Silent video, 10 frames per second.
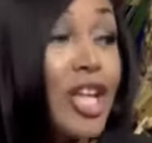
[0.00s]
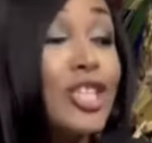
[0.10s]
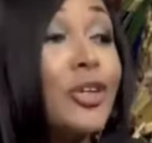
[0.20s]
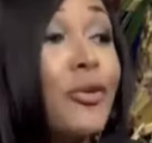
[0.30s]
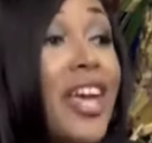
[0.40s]

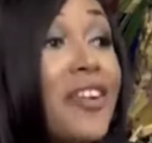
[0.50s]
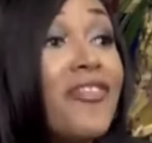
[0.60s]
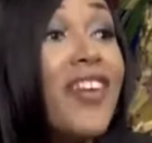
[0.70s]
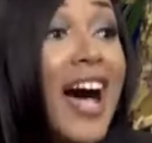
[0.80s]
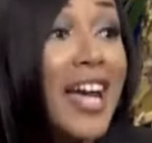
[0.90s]
So they
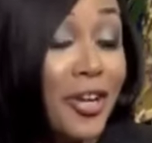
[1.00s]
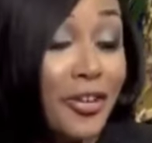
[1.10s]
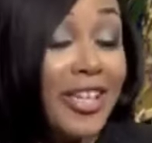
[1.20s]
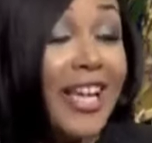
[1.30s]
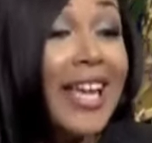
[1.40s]

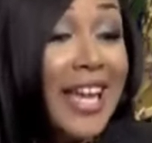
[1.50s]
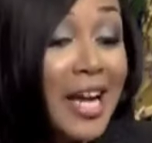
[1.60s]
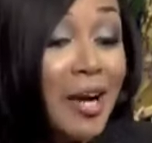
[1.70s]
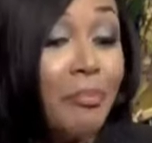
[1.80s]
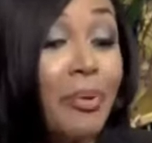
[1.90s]
fired
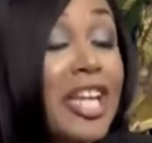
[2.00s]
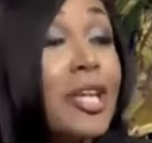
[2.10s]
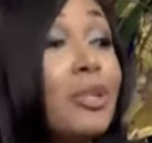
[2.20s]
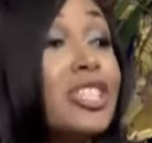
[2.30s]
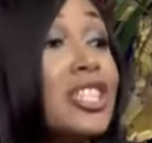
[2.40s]
him, but
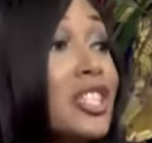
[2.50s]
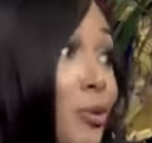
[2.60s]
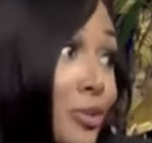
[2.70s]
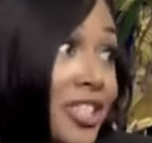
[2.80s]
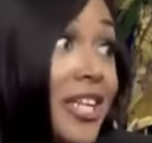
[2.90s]
he was his
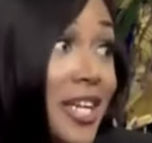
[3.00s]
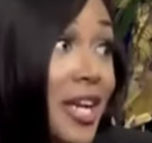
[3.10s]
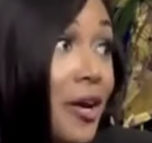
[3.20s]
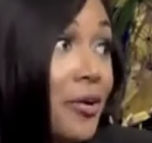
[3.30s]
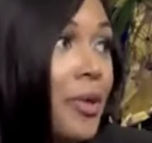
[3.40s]
own
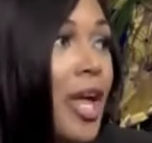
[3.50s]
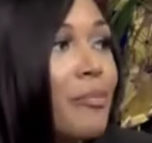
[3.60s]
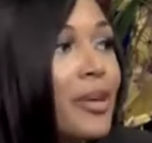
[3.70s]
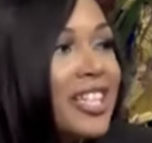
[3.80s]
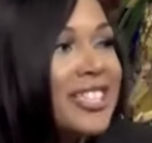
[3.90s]

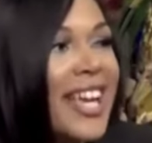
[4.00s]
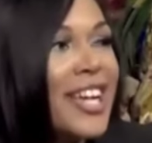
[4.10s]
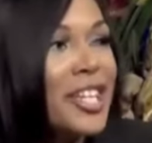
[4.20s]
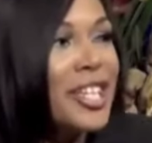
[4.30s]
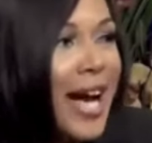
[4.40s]
CEO because they
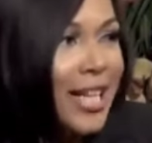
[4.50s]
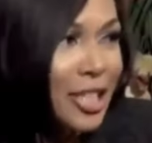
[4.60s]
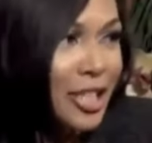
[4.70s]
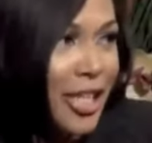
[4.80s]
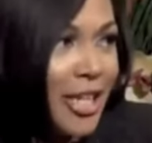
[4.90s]
could not
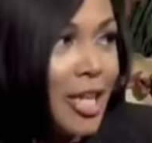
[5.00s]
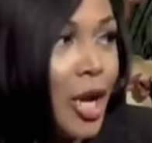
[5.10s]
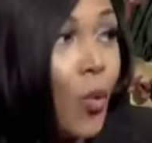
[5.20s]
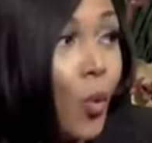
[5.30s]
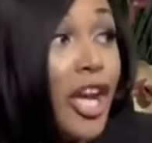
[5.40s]
see
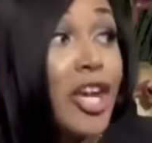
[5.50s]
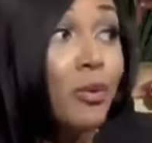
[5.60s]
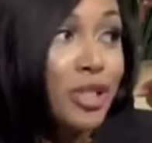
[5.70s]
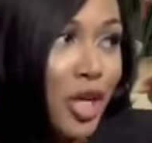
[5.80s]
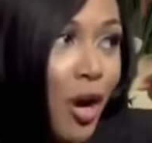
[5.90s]
where he
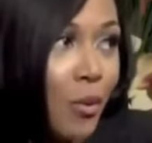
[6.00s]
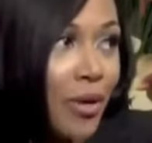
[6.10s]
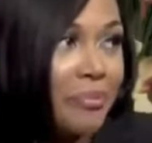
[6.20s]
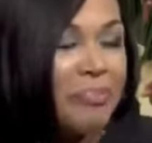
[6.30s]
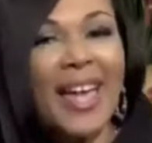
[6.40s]
was
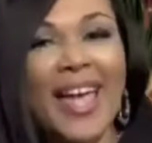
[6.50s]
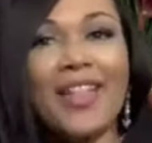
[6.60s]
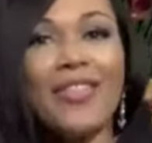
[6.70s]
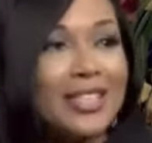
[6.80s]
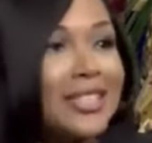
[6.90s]
going.
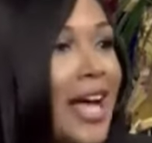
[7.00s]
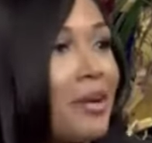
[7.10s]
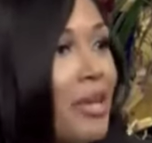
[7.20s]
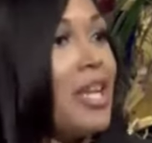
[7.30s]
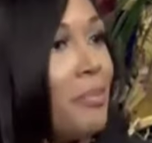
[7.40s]
And that's like
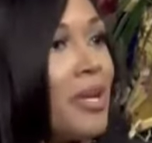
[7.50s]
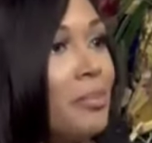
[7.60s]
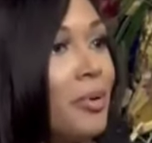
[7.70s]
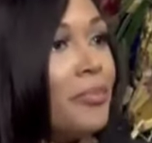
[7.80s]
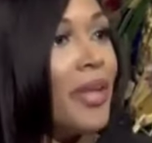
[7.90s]
many
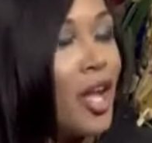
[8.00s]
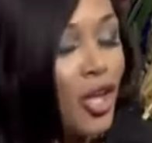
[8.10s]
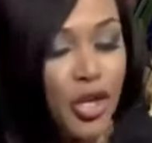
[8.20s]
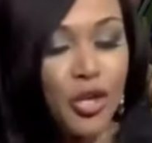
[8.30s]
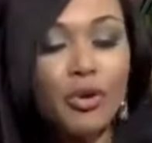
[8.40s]
people.
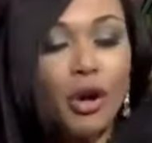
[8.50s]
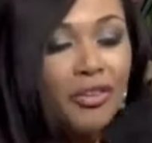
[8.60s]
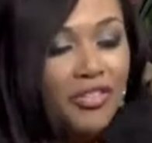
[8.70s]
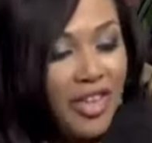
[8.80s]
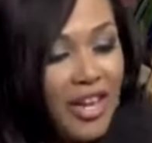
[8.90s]
You know
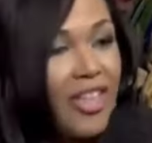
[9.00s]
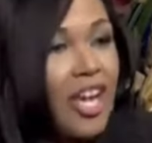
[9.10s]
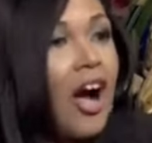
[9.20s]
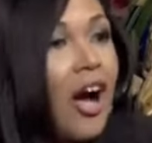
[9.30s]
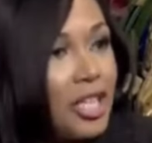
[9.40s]
the thing
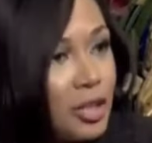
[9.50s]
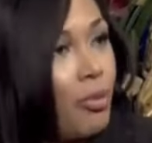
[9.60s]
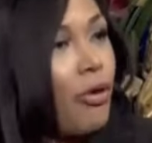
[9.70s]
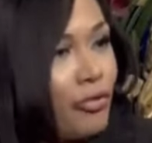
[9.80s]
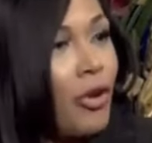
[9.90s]
that God has
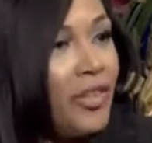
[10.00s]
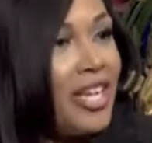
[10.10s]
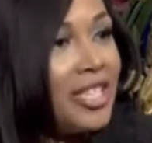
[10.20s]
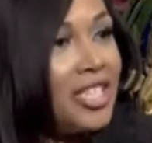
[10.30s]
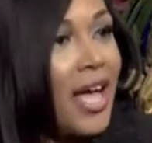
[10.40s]
birthed on
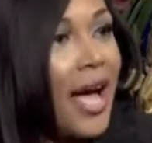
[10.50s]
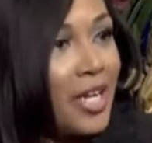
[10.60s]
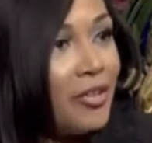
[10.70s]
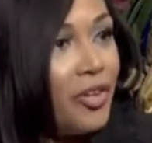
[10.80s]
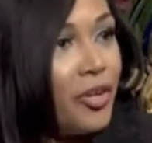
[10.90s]
the
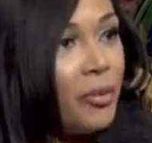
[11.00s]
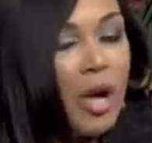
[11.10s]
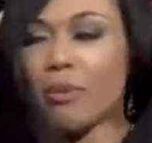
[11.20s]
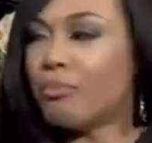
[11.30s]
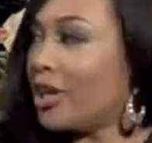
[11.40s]
inside of you,
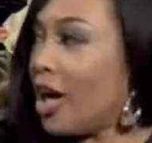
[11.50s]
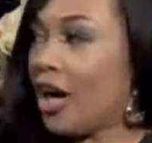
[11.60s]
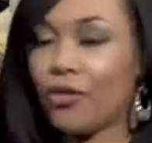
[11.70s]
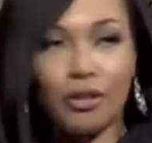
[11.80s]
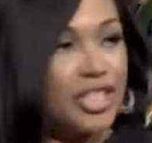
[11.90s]
but
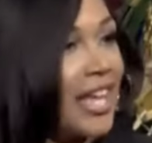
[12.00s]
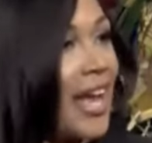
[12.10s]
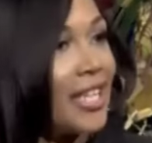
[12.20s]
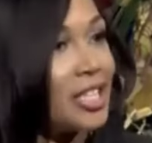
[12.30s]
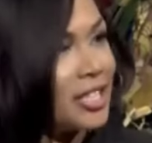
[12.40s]
others
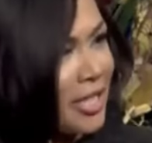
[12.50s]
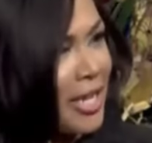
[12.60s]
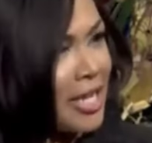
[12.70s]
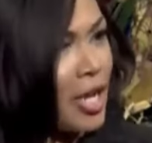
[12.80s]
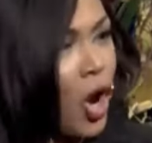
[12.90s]
can't
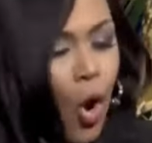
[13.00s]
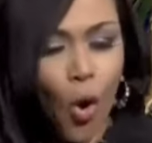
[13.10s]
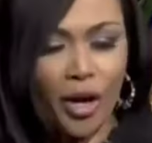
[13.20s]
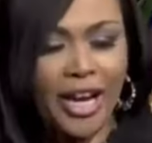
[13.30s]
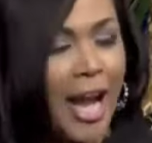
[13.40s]
see
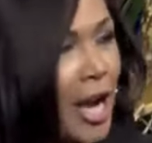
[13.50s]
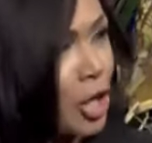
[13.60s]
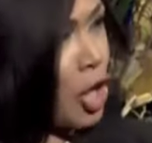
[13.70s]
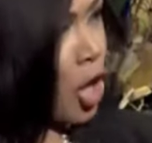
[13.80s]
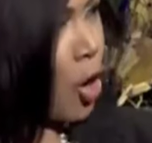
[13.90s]
or
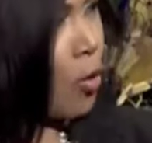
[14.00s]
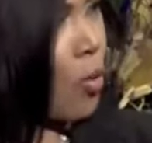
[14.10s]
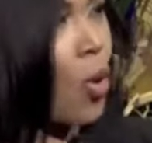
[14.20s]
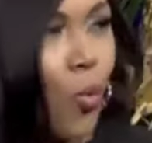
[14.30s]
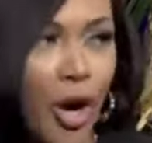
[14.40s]
can't
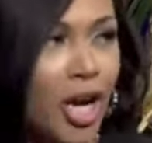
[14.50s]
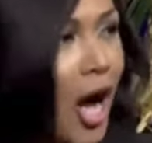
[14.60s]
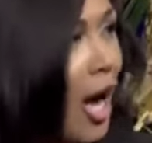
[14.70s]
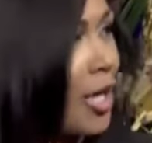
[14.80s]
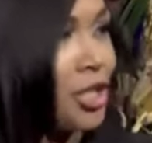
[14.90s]
go where
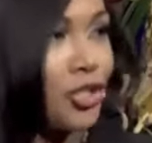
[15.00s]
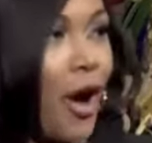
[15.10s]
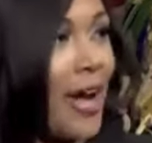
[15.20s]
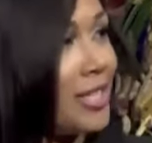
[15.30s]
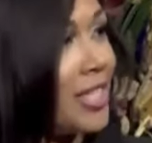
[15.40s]
God is
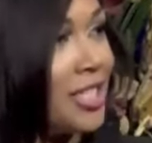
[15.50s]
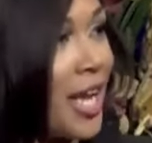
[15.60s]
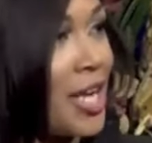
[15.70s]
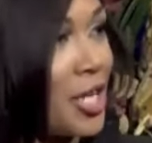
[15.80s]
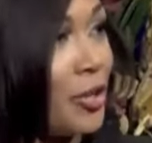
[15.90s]
trying to
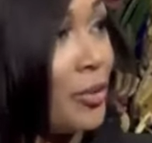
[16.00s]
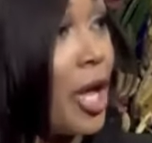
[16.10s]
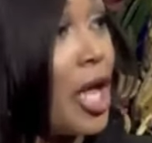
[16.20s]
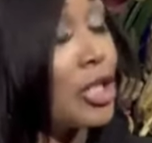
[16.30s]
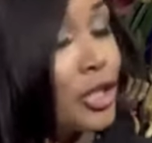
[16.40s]
take you.
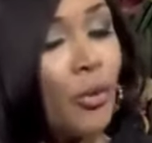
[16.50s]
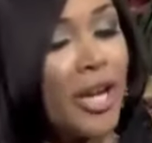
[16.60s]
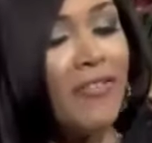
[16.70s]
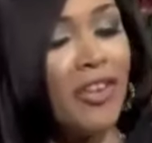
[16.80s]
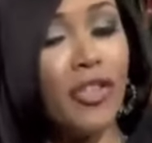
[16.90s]
So
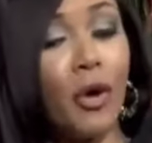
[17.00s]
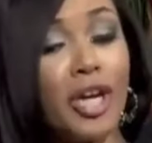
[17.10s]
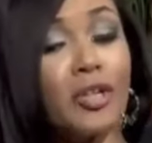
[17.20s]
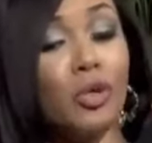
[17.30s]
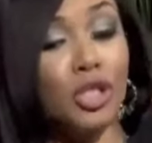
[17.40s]
even though
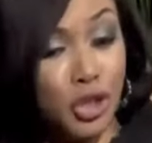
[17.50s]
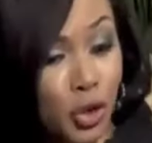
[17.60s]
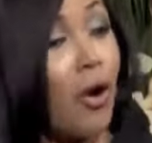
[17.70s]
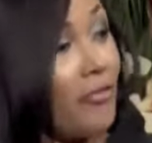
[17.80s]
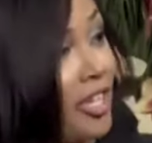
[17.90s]
it was
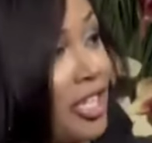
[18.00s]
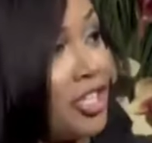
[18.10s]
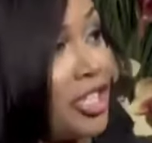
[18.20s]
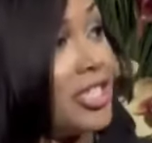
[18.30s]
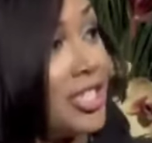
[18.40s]
your
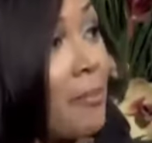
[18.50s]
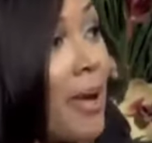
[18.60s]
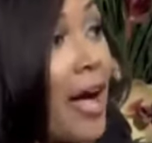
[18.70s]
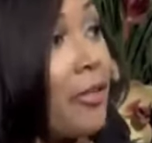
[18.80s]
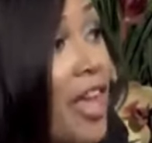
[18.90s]
vision,
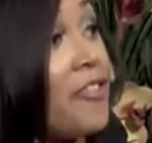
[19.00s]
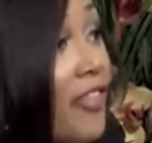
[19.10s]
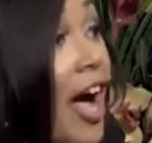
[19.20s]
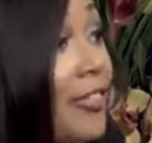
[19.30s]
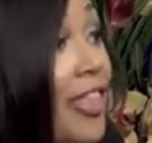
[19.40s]
somehow they
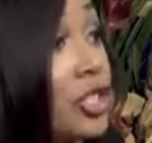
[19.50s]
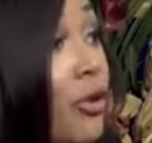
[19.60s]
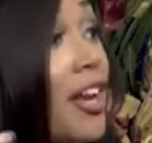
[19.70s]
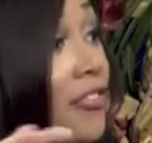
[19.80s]
try to